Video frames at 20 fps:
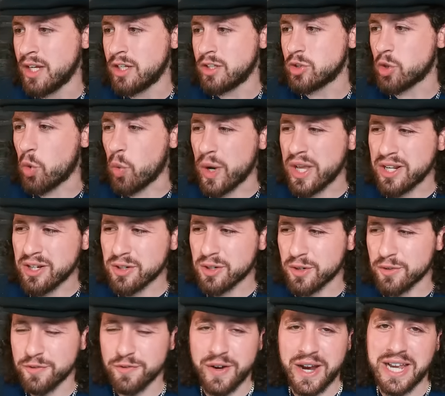The Whitaker
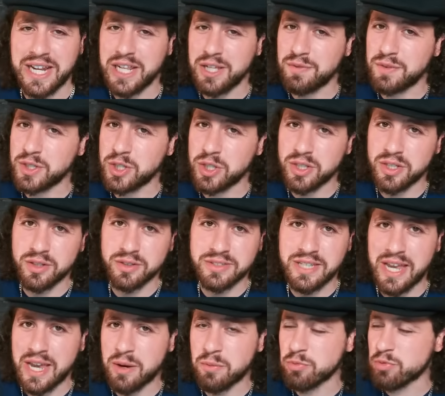fight, even the
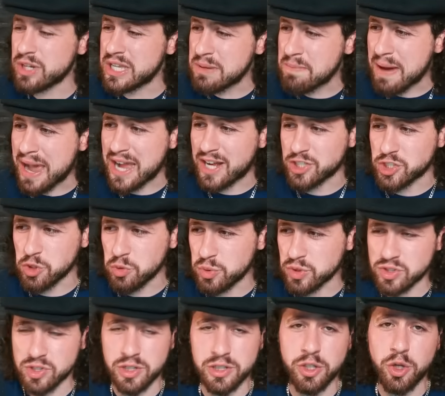damn rematch, it was
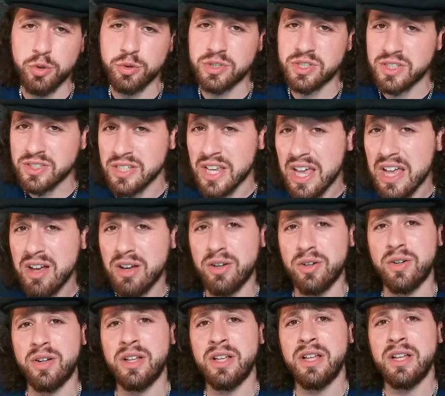close as
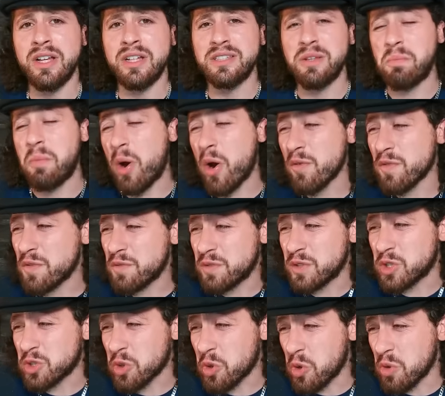hell. The Marvin
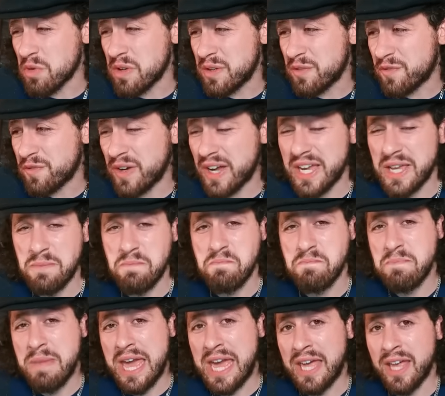Vettori fight,
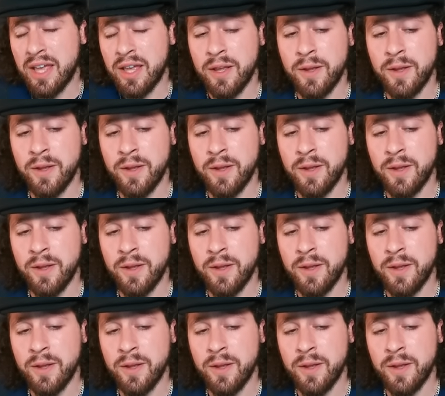meh.